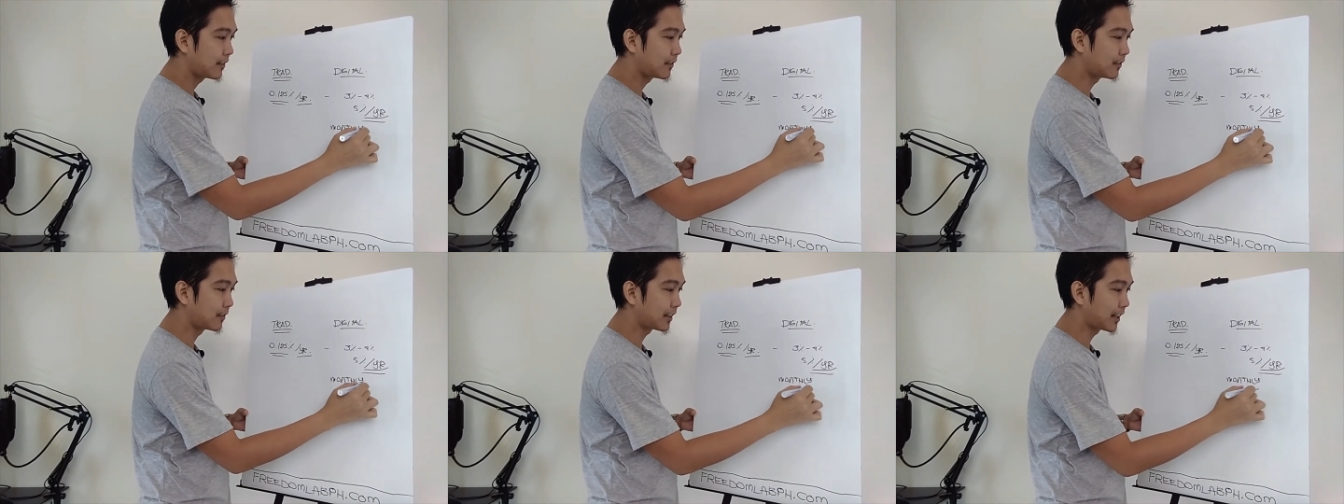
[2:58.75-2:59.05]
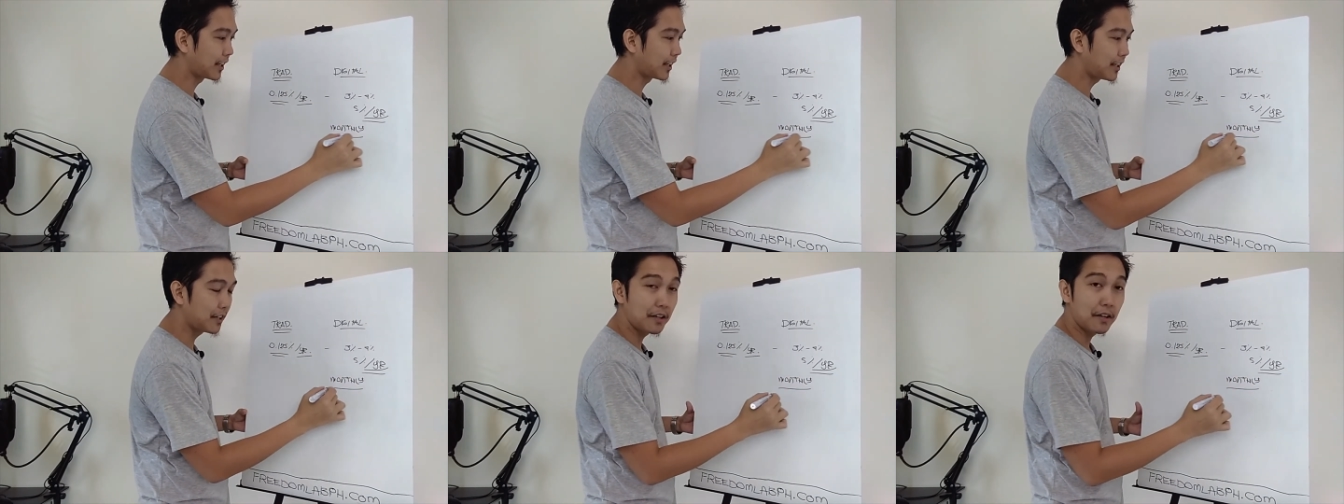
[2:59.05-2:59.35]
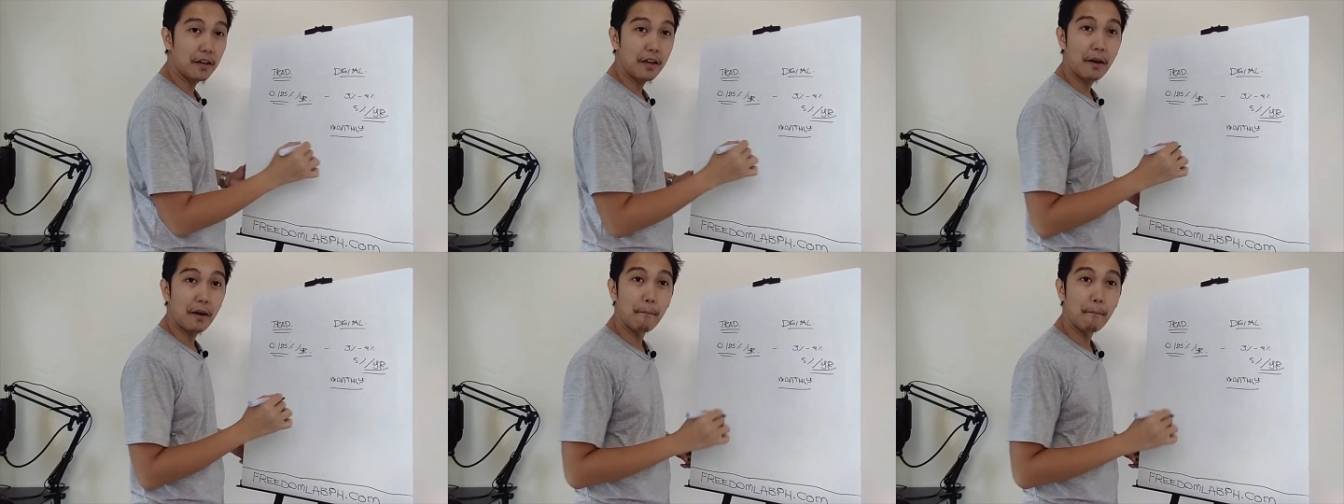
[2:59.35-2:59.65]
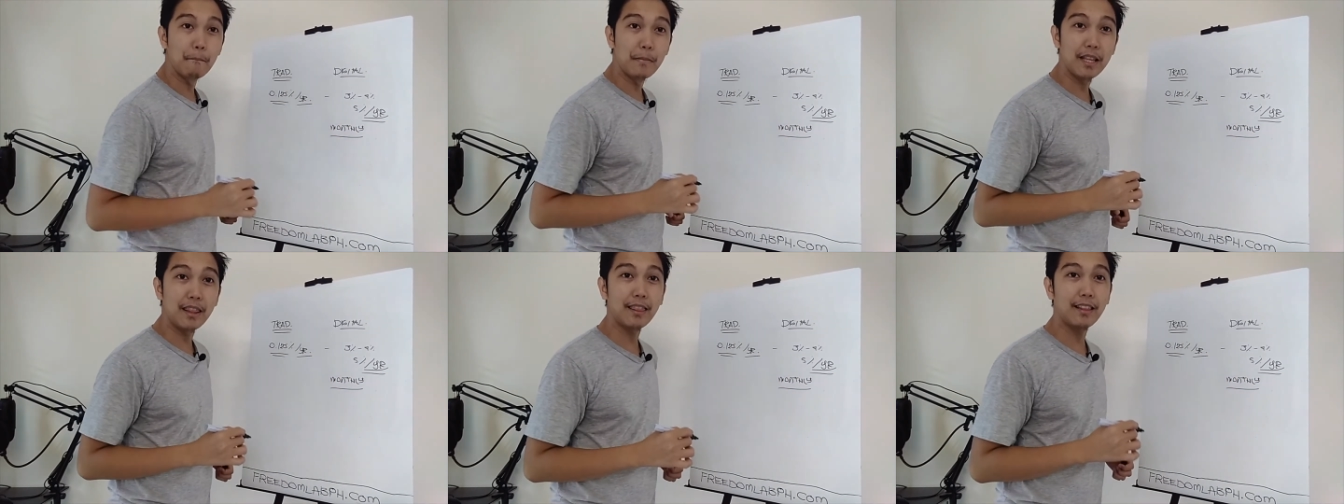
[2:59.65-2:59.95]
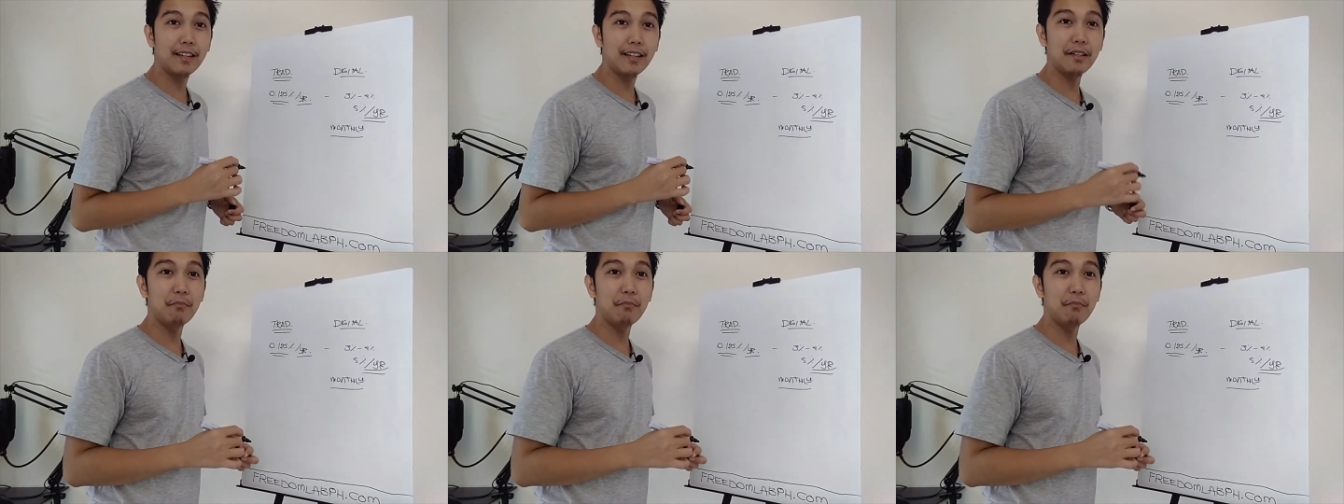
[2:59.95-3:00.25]
Okay?
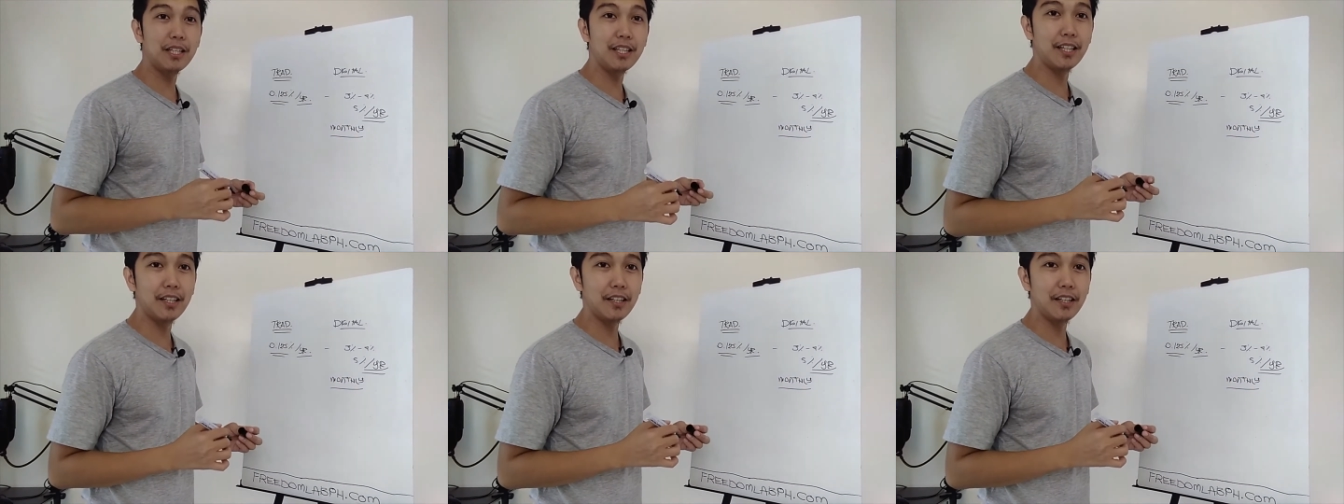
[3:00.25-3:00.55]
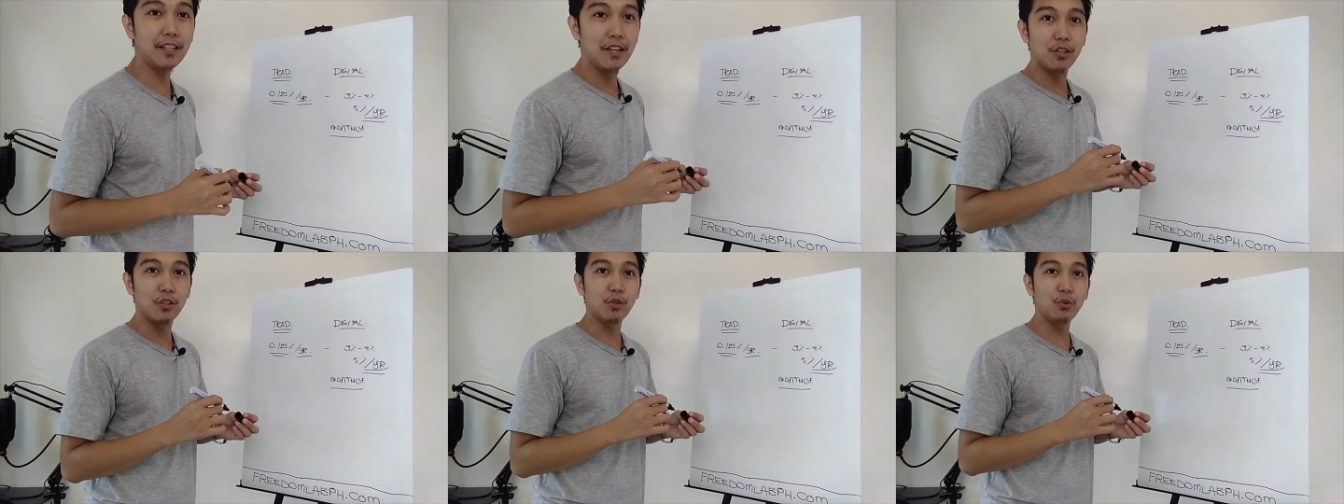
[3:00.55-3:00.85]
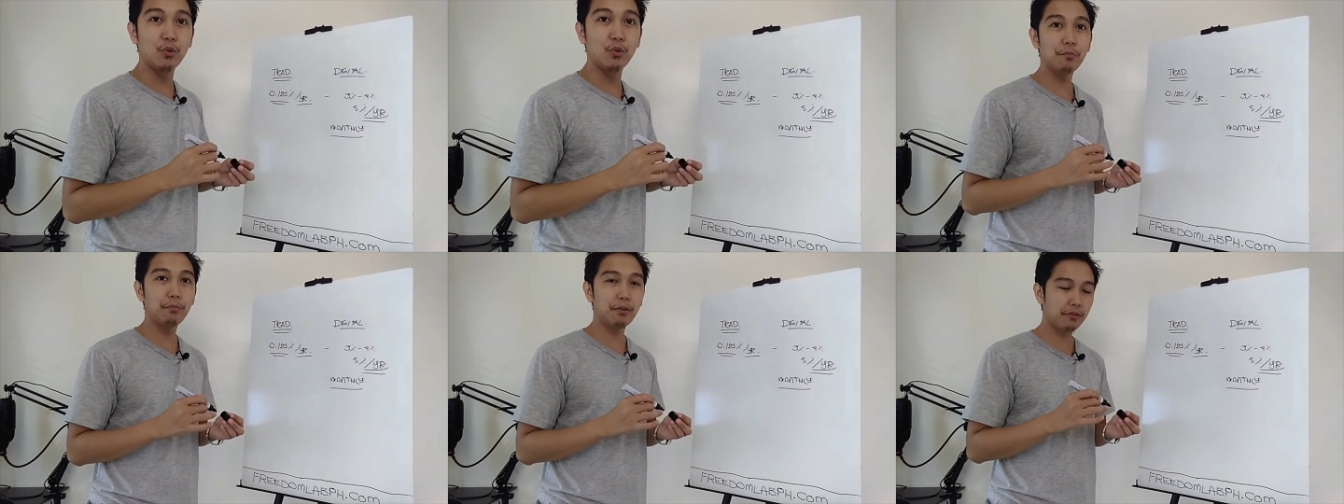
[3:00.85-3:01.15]
Monthly meaning, you will be